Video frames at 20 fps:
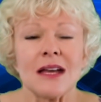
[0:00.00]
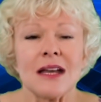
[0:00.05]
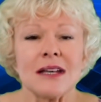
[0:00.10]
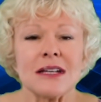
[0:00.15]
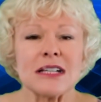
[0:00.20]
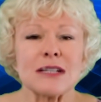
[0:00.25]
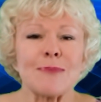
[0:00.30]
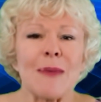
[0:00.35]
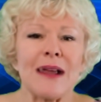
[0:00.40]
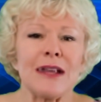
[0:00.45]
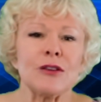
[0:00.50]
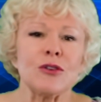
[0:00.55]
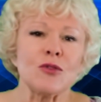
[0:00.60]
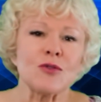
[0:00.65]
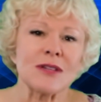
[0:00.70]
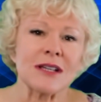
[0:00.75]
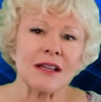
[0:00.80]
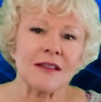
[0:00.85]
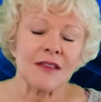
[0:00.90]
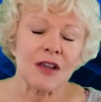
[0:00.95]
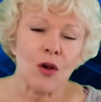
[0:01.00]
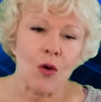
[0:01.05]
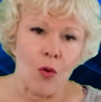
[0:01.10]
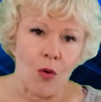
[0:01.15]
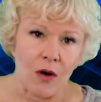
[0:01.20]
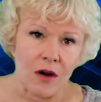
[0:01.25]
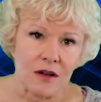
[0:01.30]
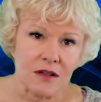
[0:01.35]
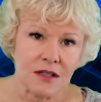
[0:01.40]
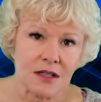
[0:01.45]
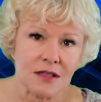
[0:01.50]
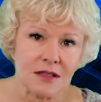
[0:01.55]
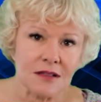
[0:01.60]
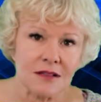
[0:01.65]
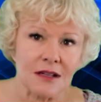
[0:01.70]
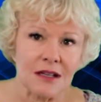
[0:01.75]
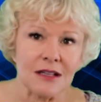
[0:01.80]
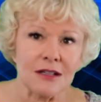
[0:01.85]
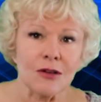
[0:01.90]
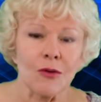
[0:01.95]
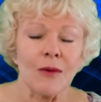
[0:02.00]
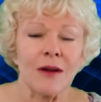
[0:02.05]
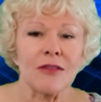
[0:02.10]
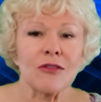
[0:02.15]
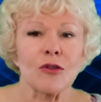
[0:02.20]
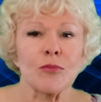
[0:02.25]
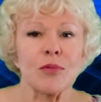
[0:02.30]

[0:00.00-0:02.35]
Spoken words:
Despite losing in the courts and knowing their